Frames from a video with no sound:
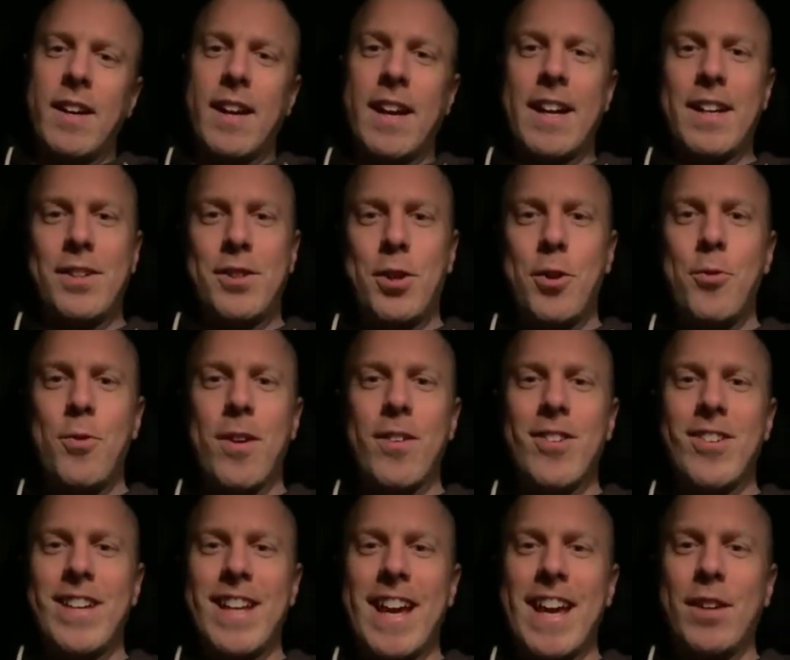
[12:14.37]
And
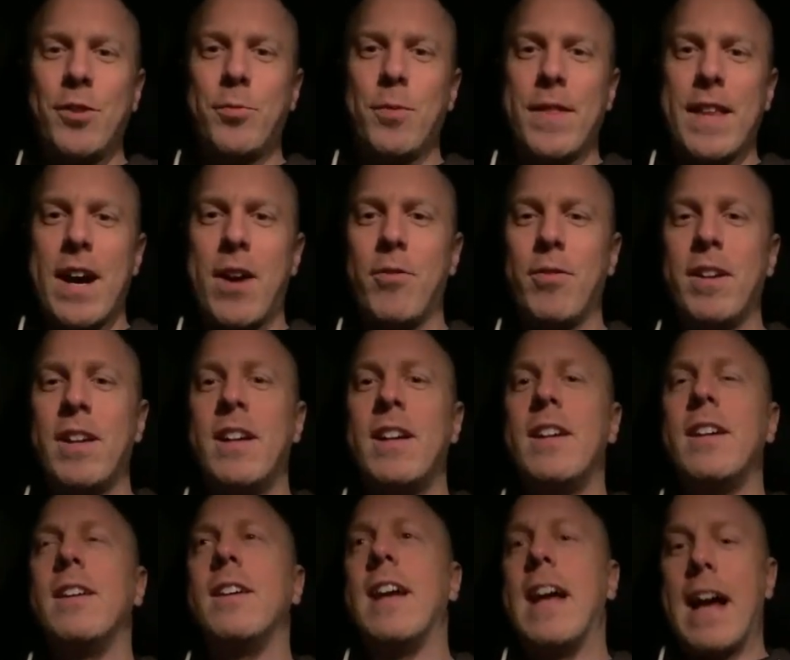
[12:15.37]
200 days without
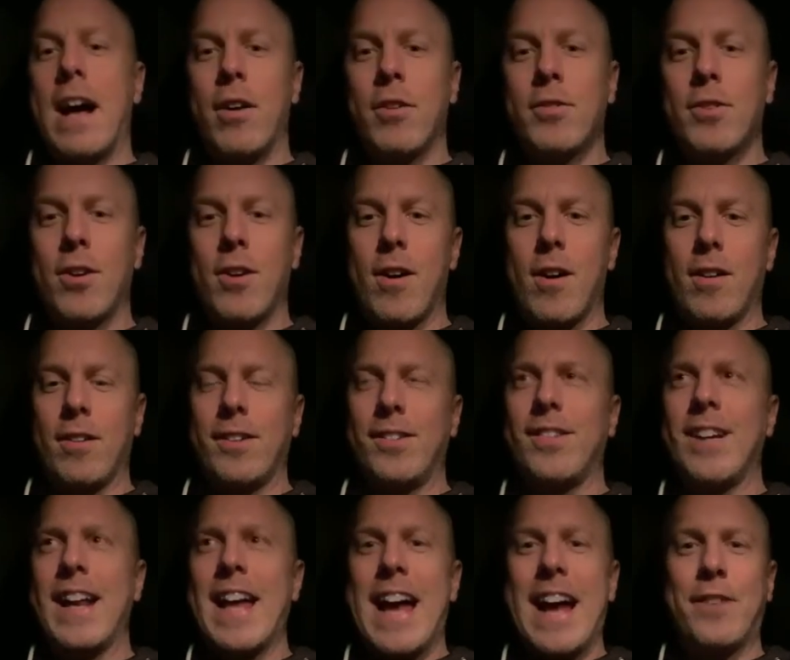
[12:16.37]
alcohol is
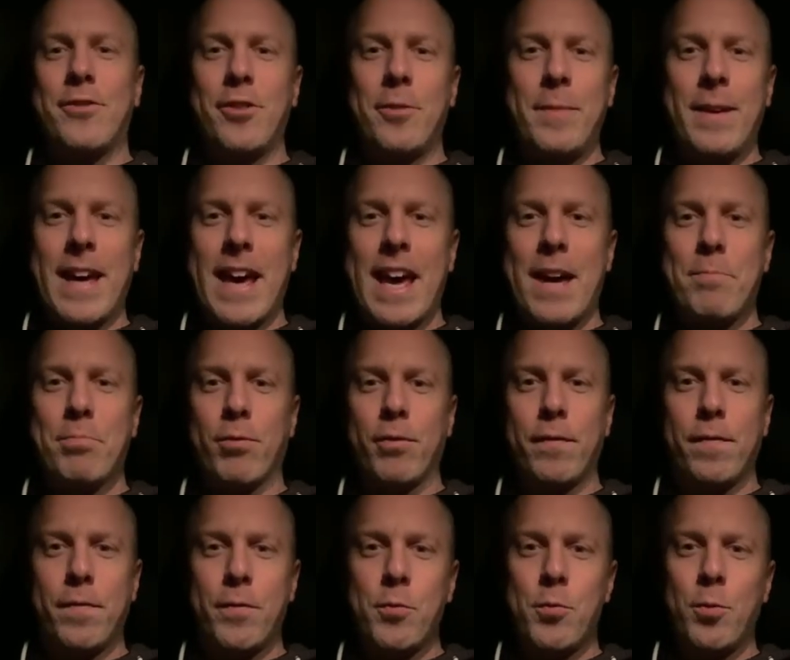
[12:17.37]
going to actually be April
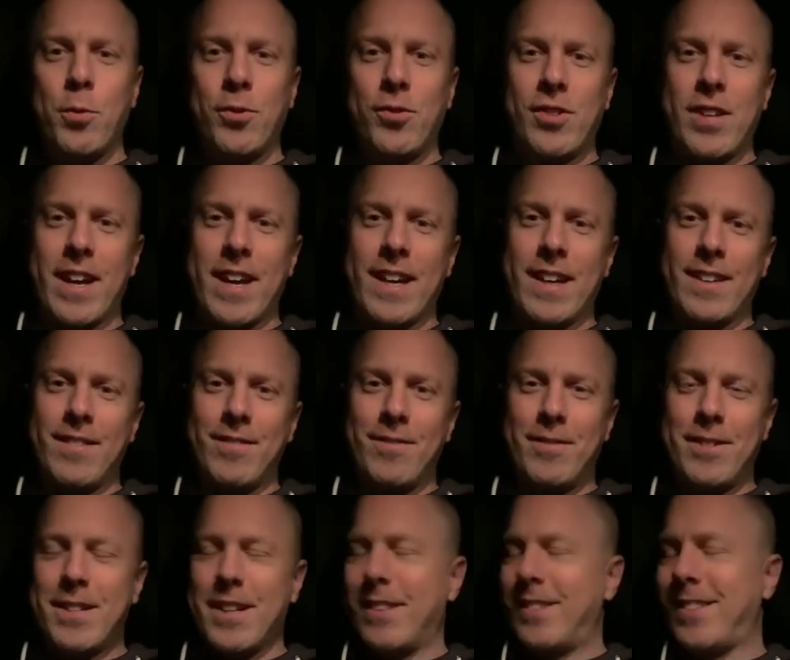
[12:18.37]
Fool's Day,
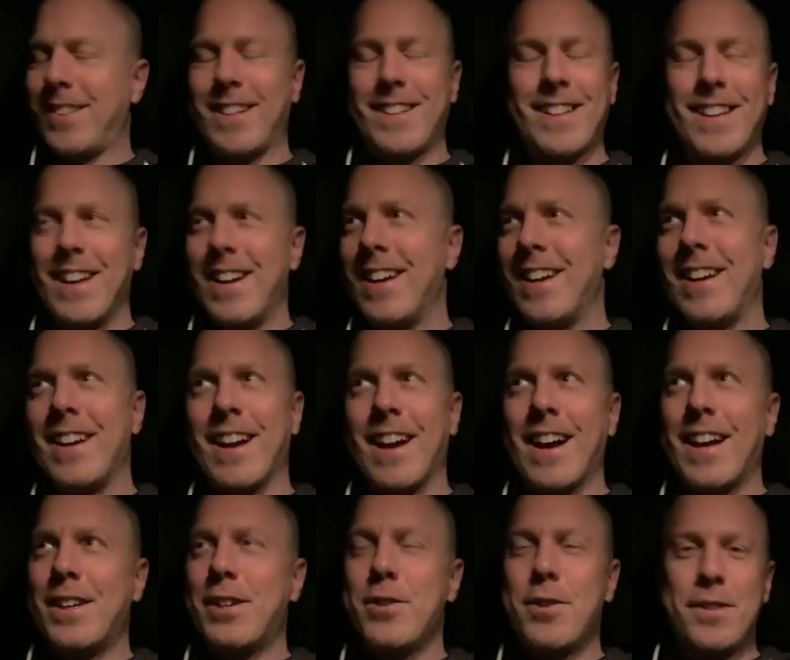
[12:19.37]
which I said
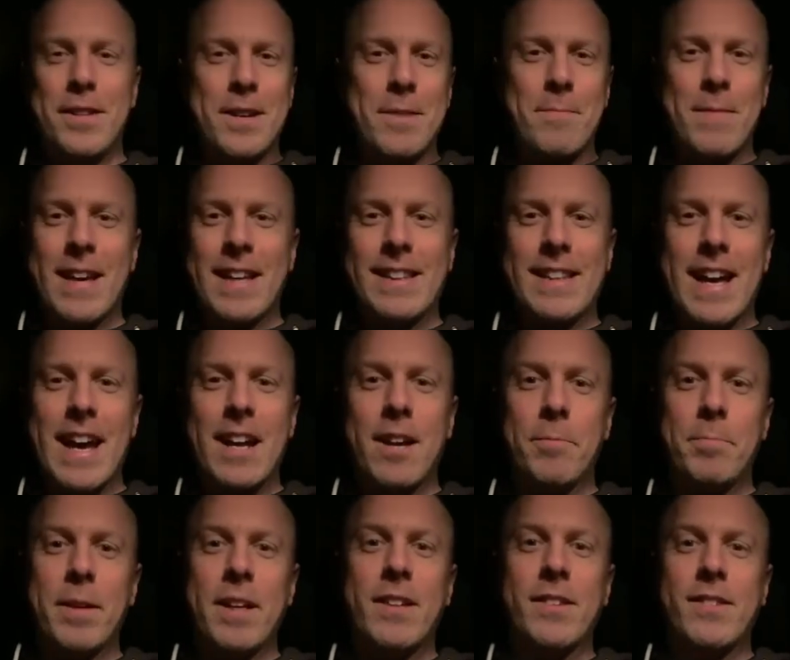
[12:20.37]
I couldn't have made that
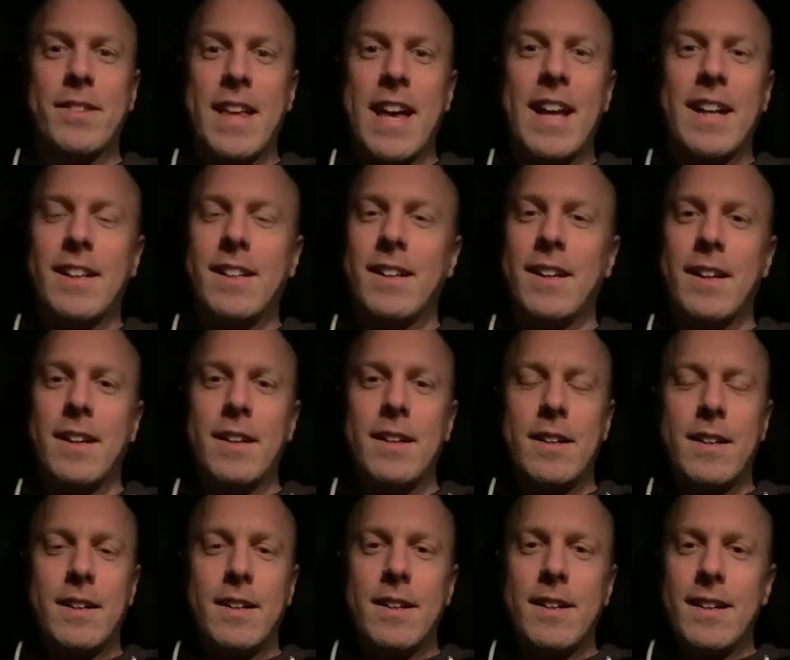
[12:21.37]
up because then
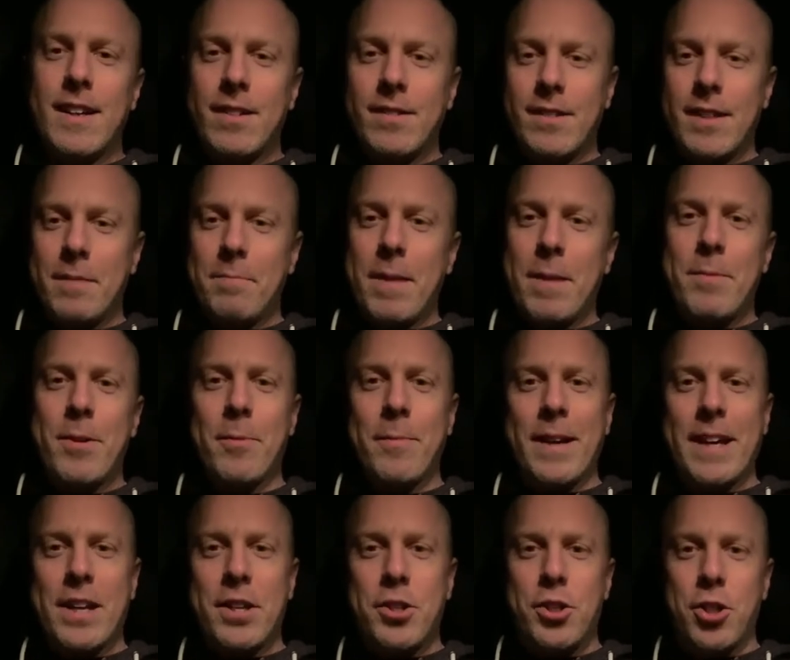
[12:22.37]
I was like, maybe I'll
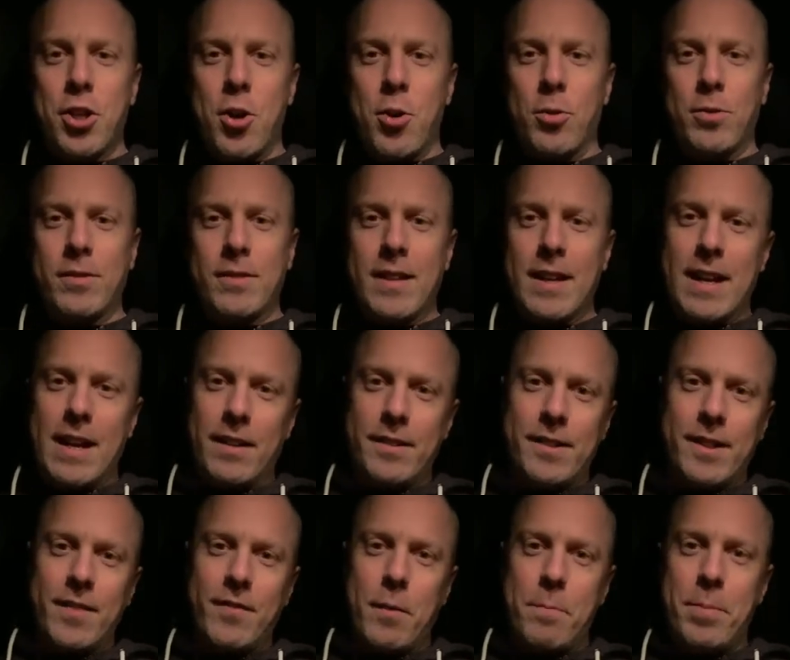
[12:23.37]
make a joke and I'll
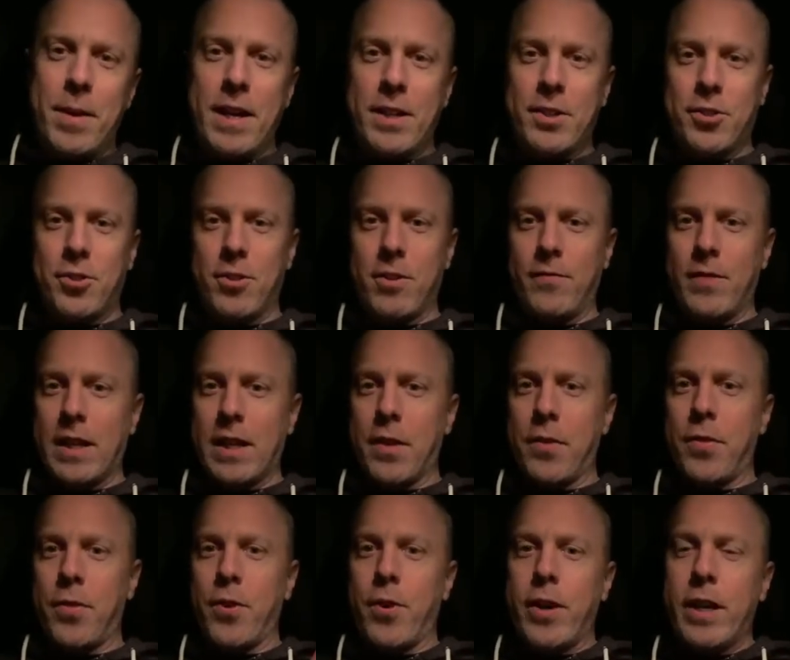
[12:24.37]
just have a picture of like a
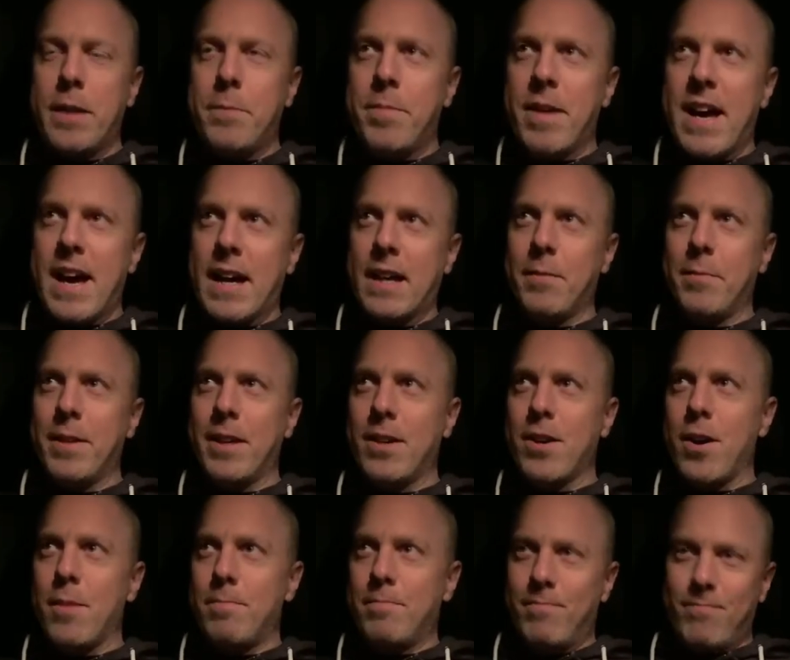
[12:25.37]
30 pack and be like, oh,